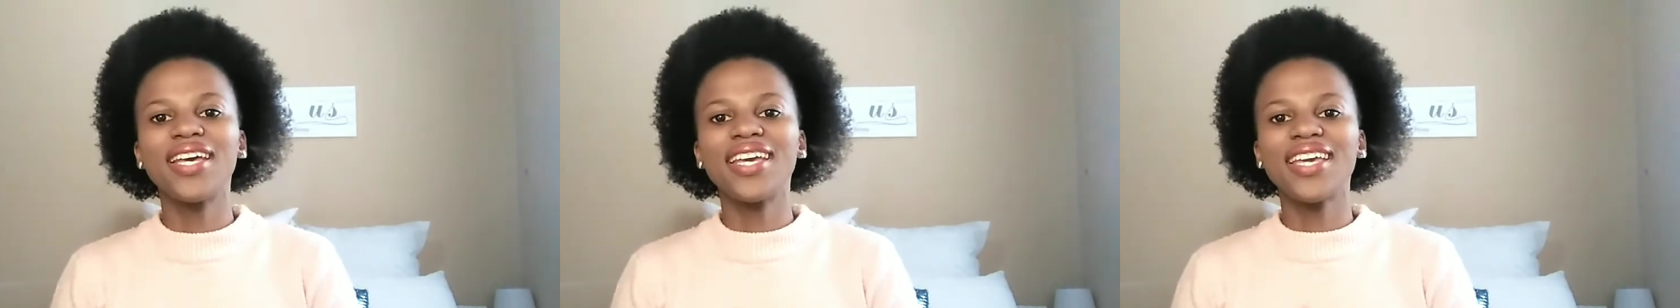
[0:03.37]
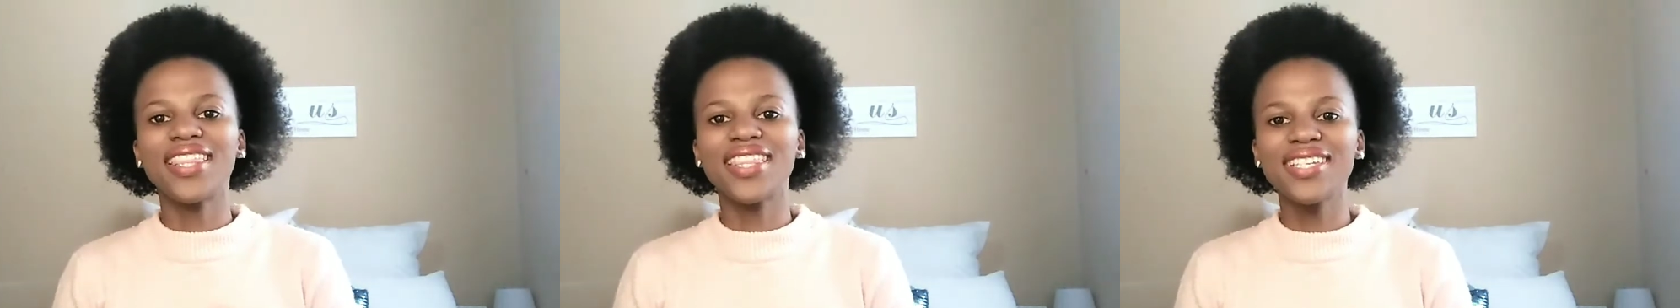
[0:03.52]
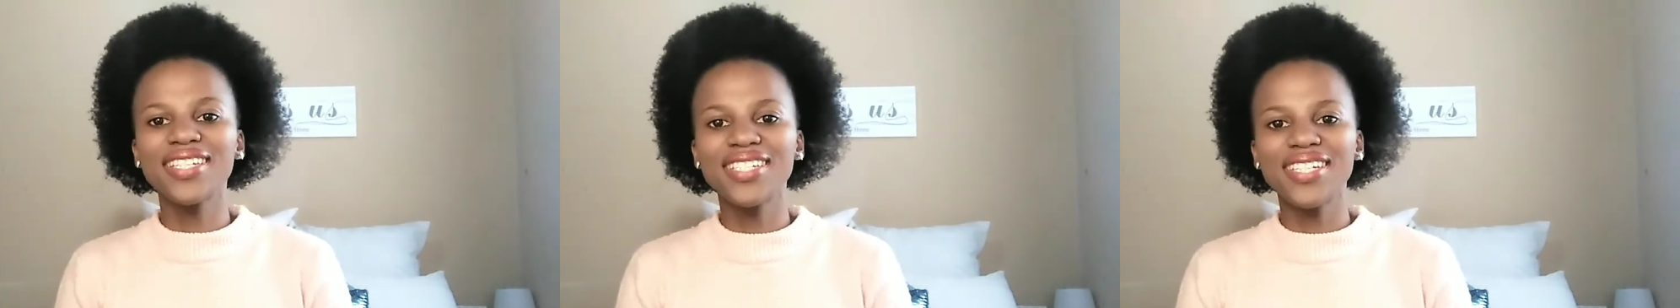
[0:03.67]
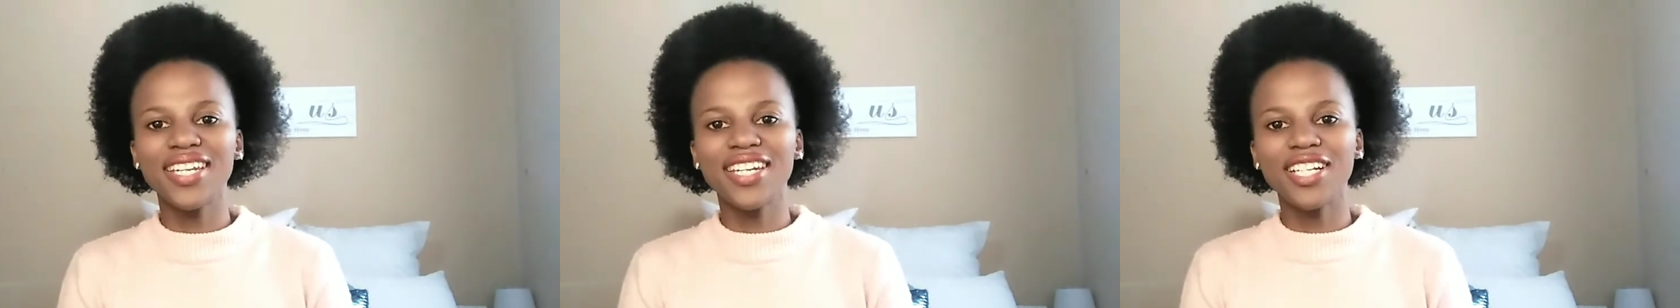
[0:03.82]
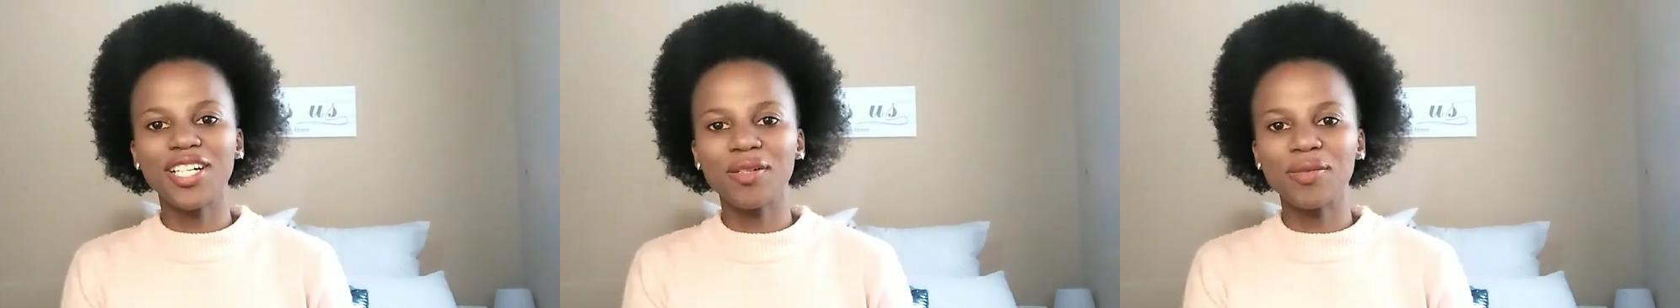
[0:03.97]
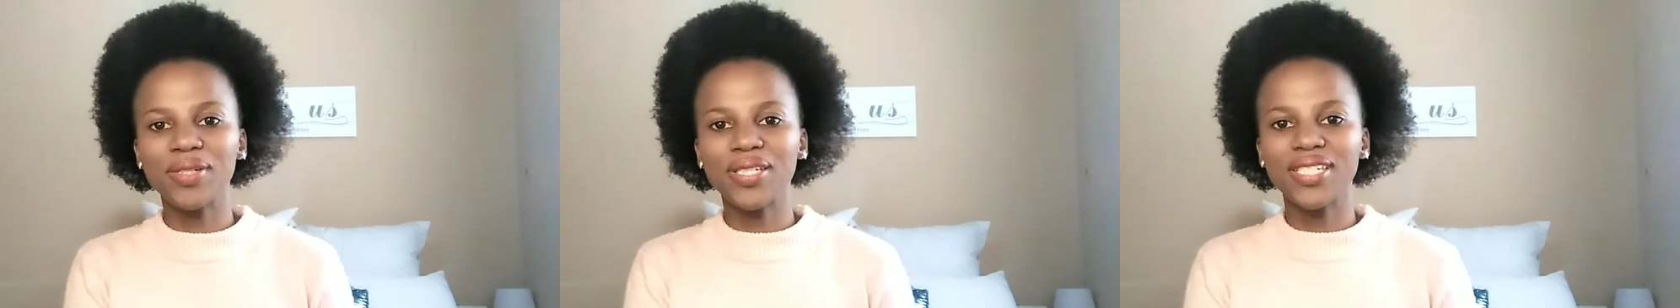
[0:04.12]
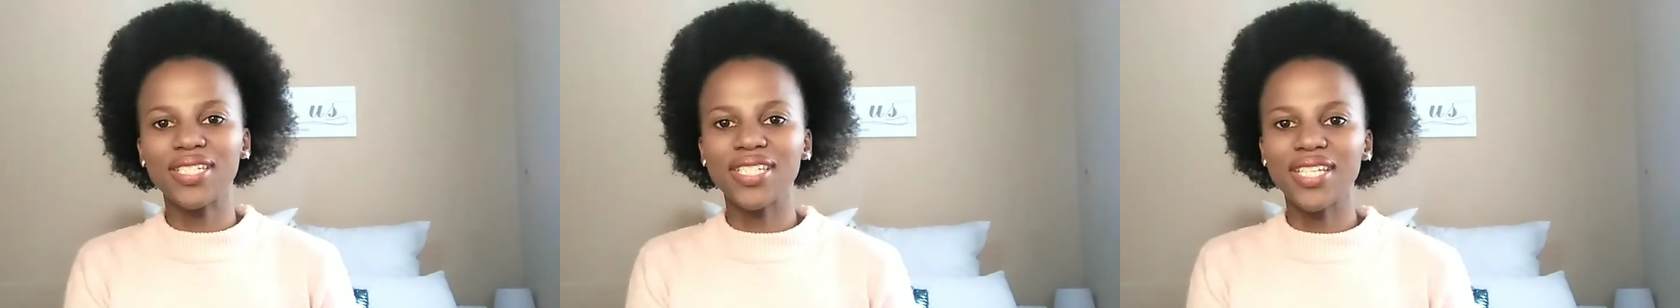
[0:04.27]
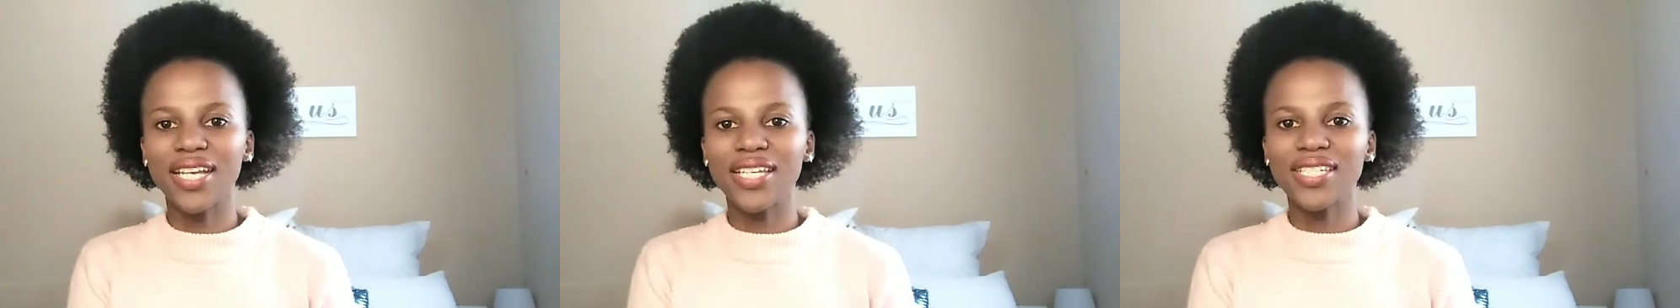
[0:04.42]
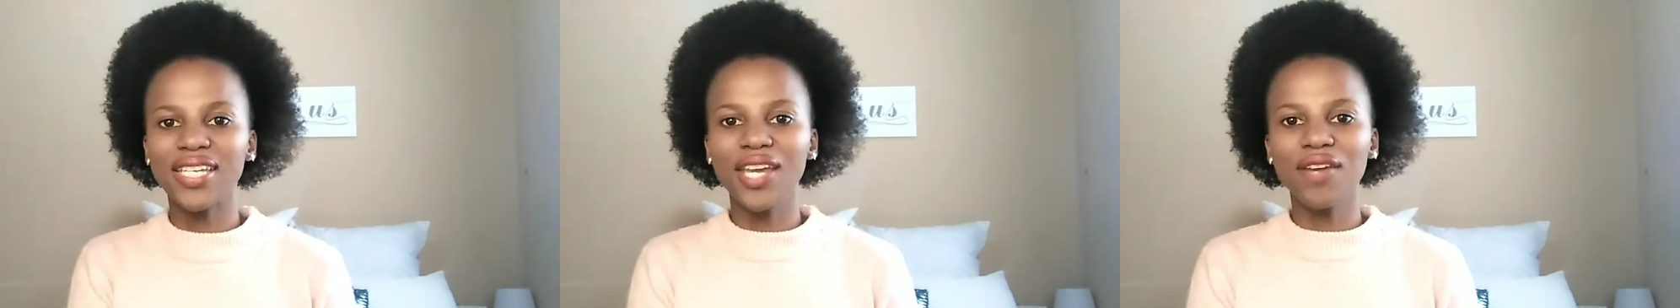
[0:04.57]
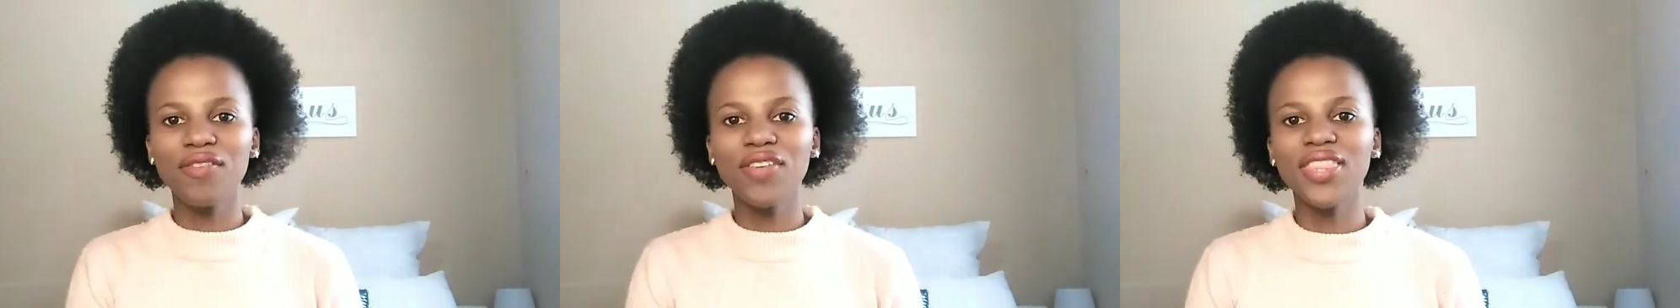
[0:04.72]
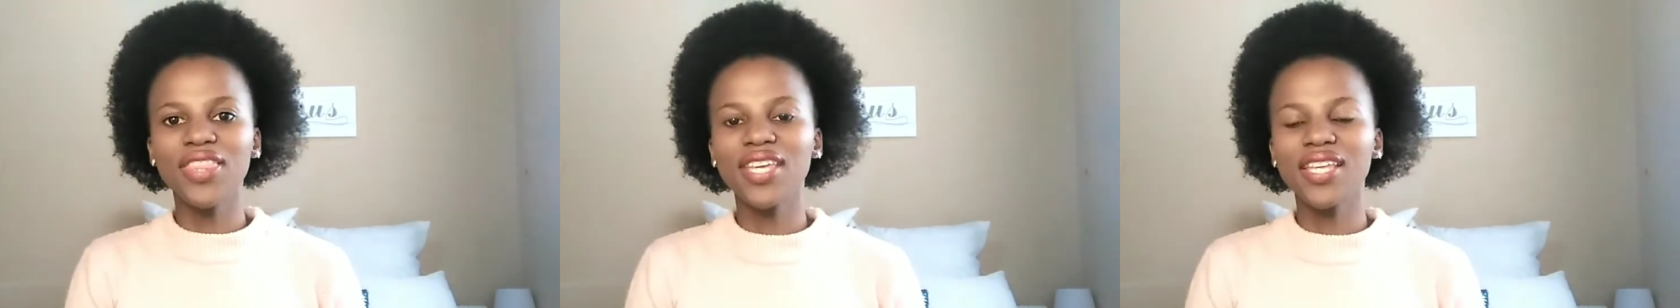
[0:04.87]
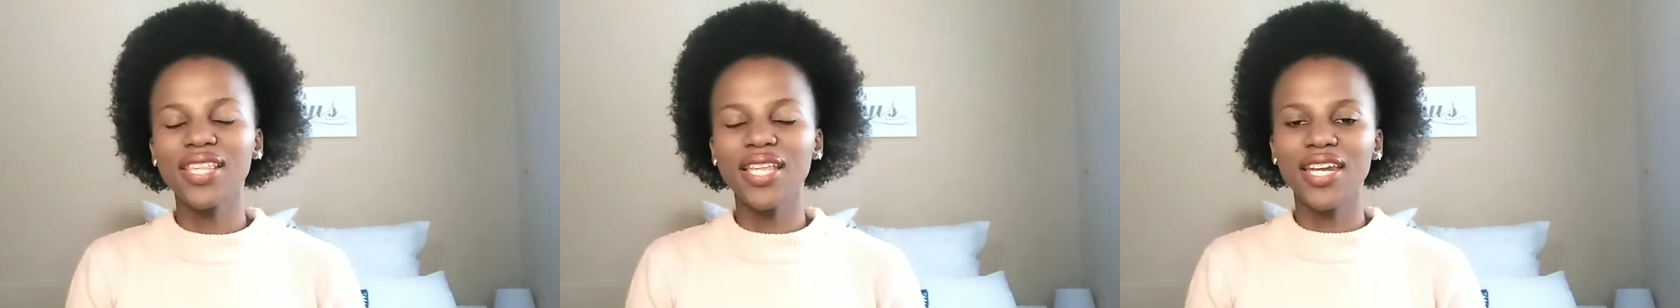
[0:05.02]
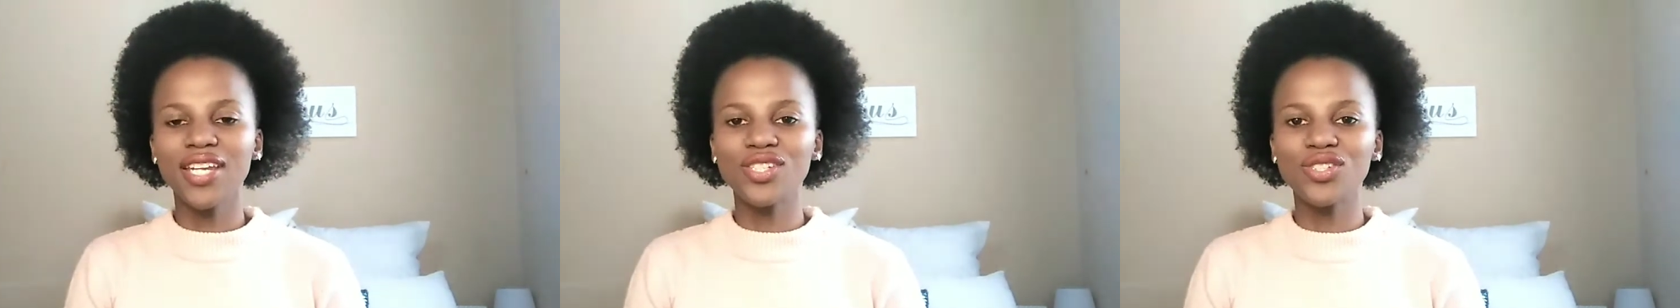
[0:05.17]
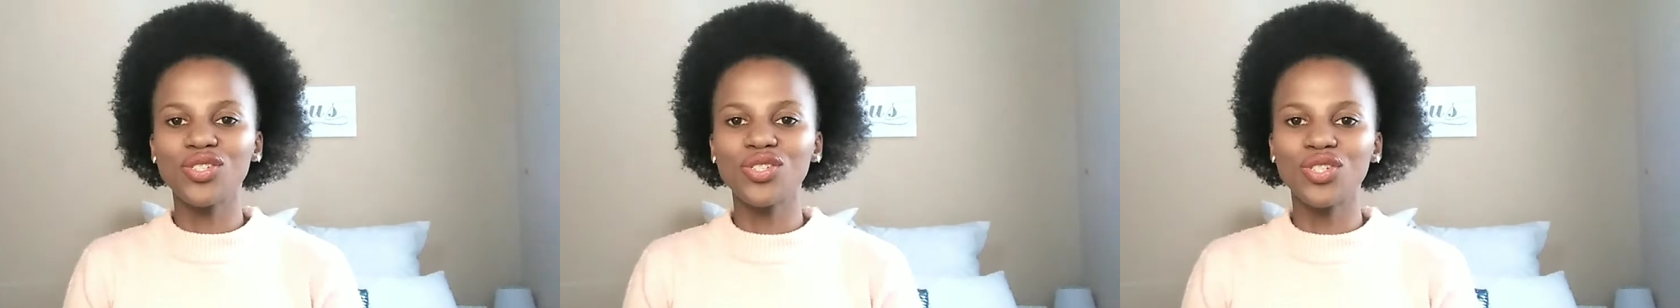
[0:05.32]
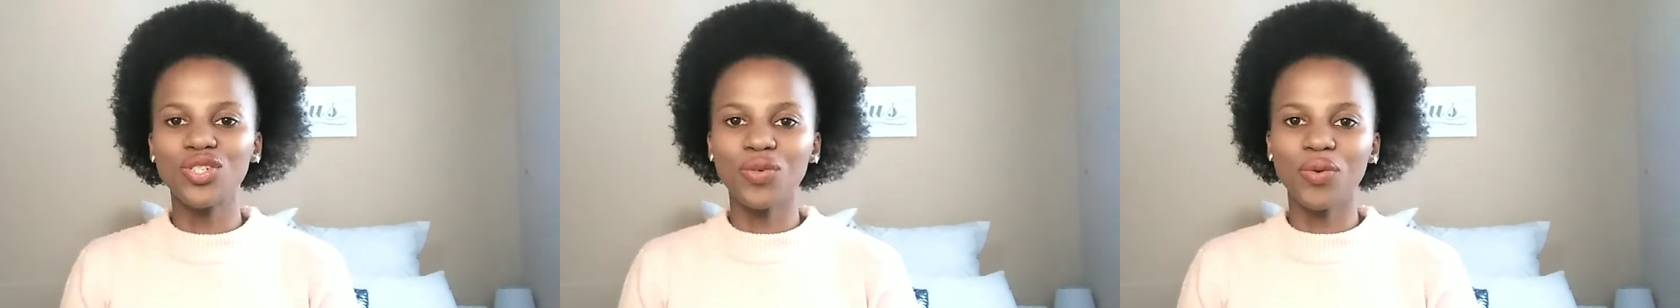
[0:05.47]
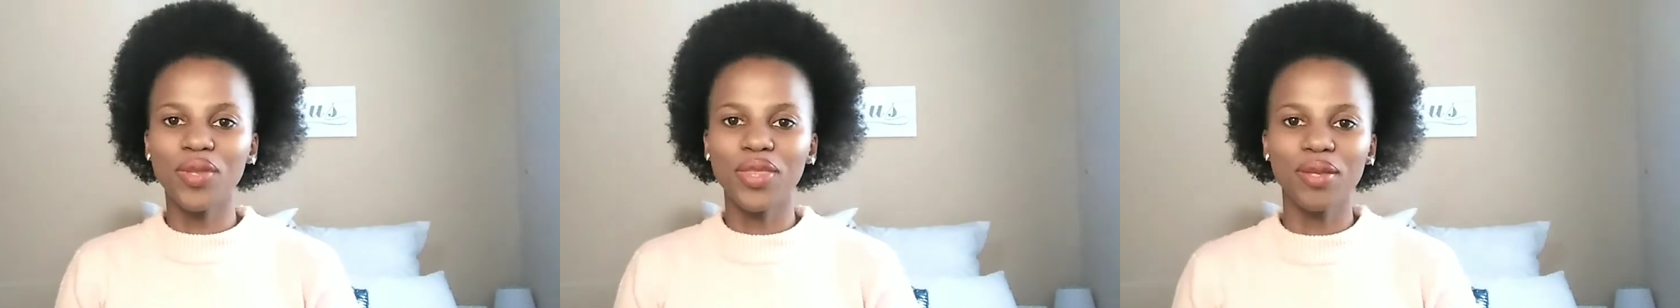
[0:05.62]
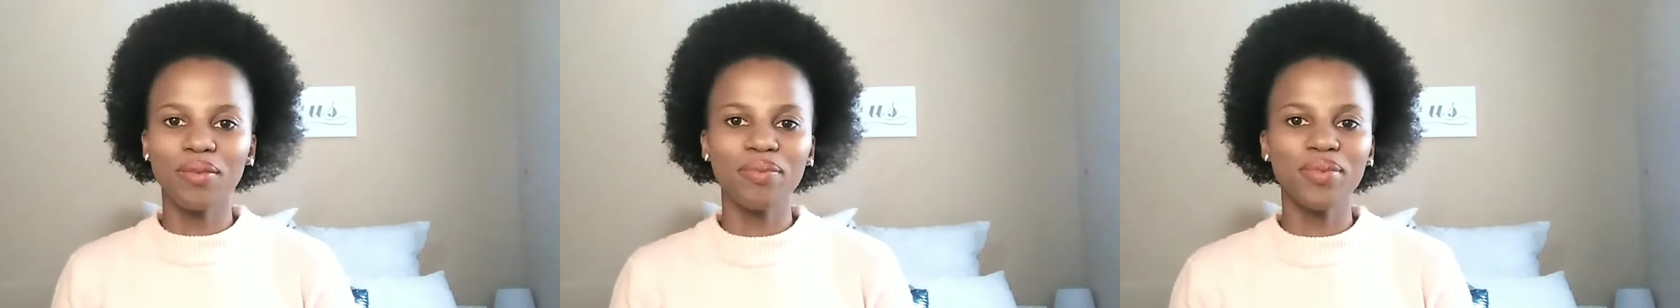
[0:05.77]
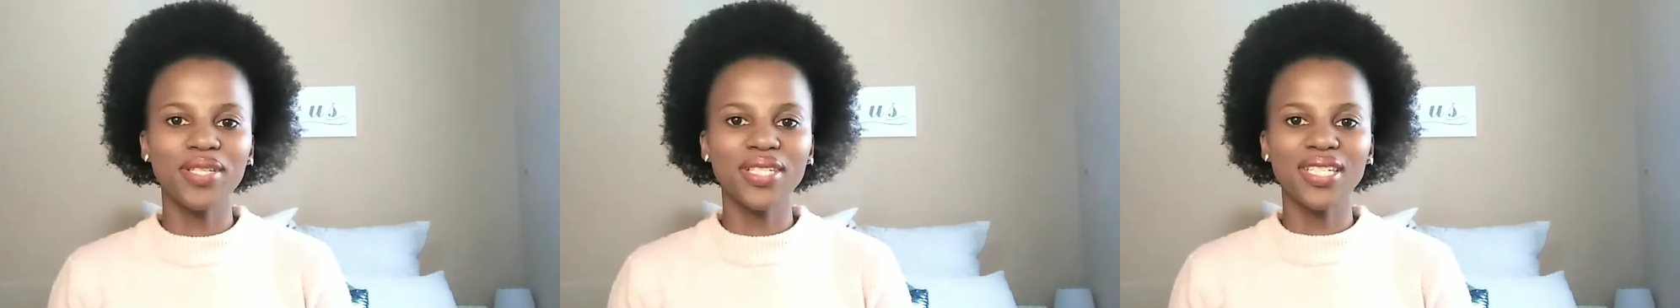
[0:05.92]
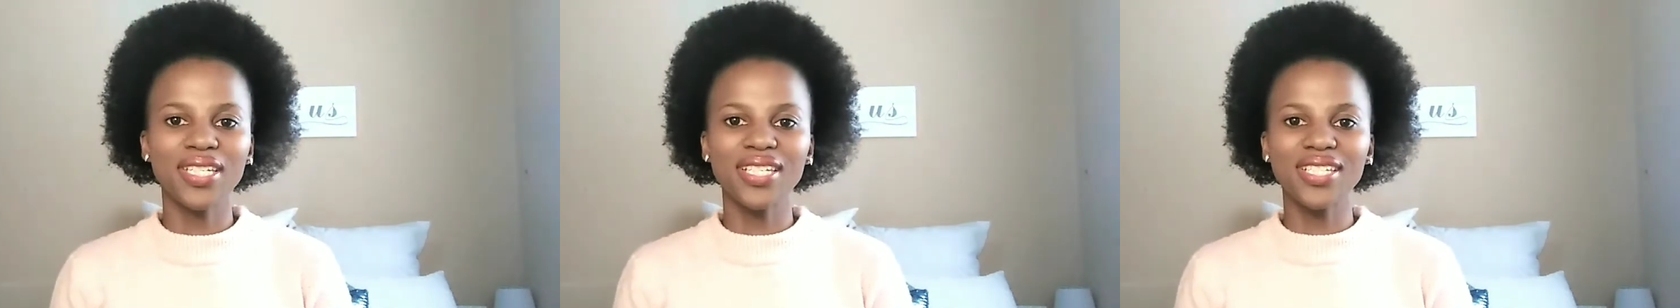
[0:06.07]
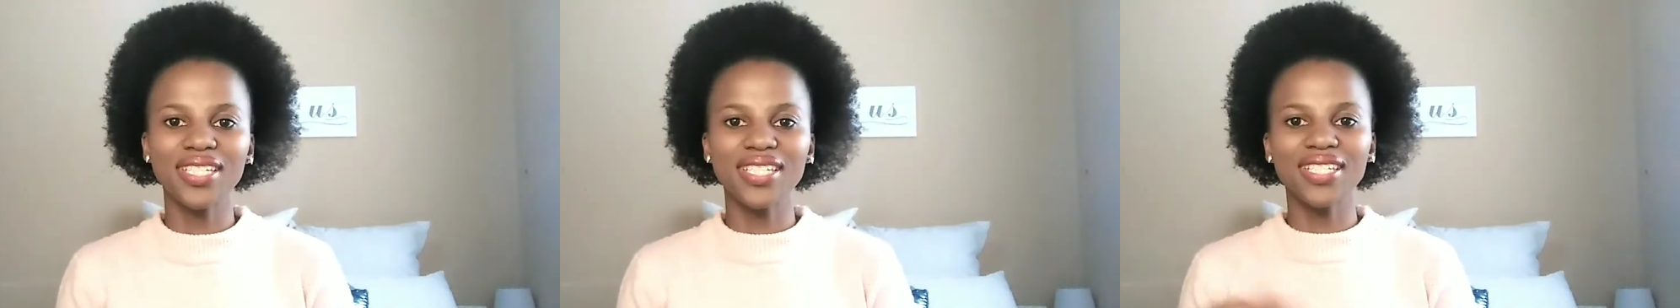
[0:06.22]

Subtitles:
In this channel, we discuss everything that has to do with the business,